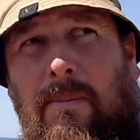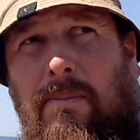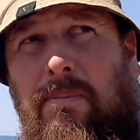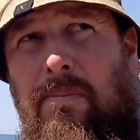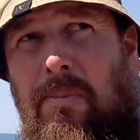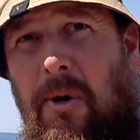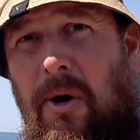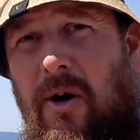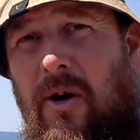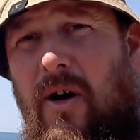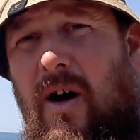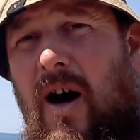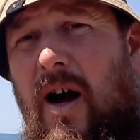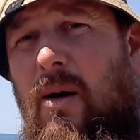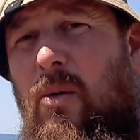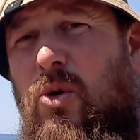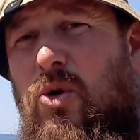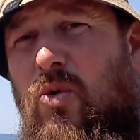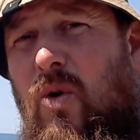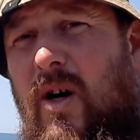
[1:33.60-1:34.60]
But I
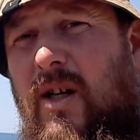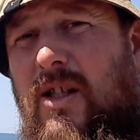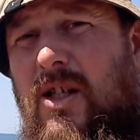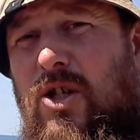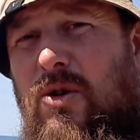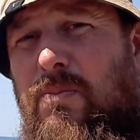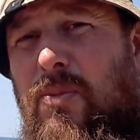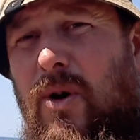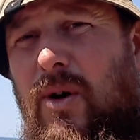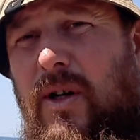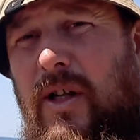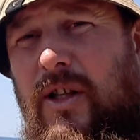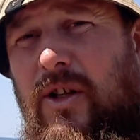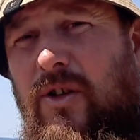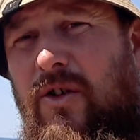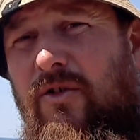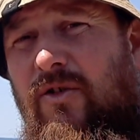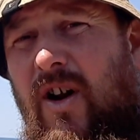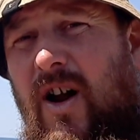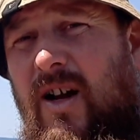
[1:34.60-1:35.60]
was quite disappointed on
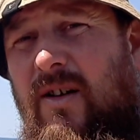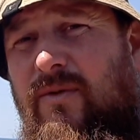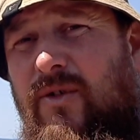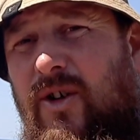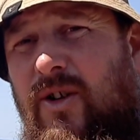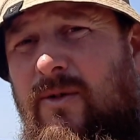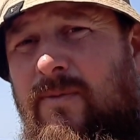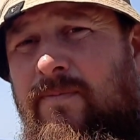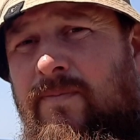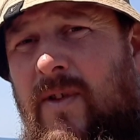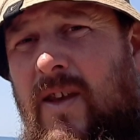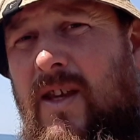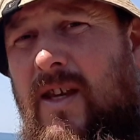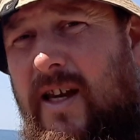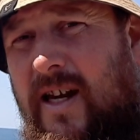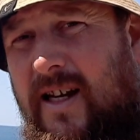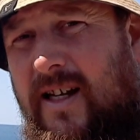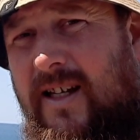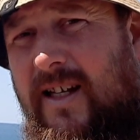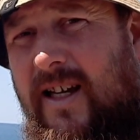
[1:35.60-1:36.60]
arrival.
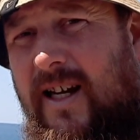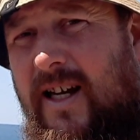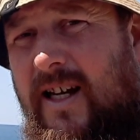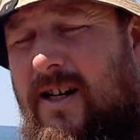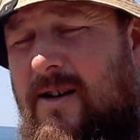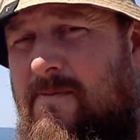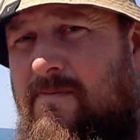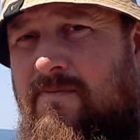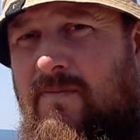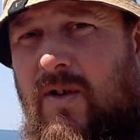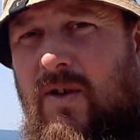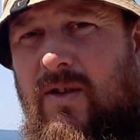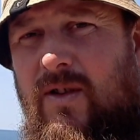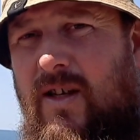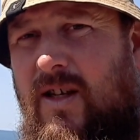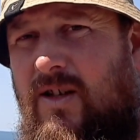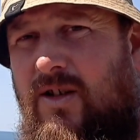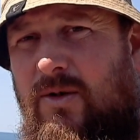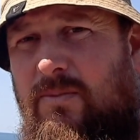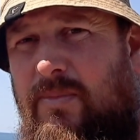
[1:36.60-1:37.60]
Yet again,
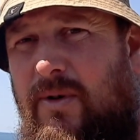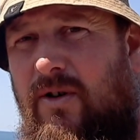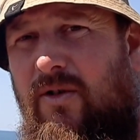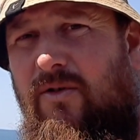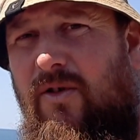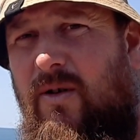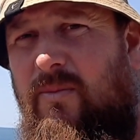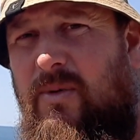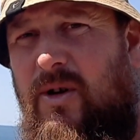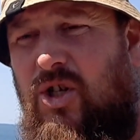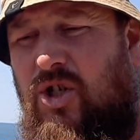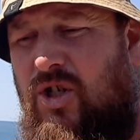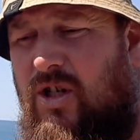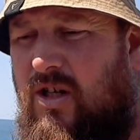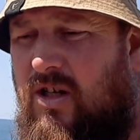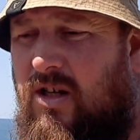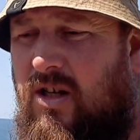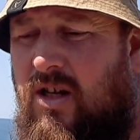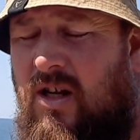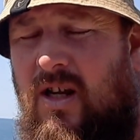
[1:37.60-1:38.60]
there's a bit of rubbish
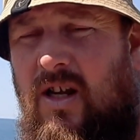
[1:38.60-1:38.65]
here.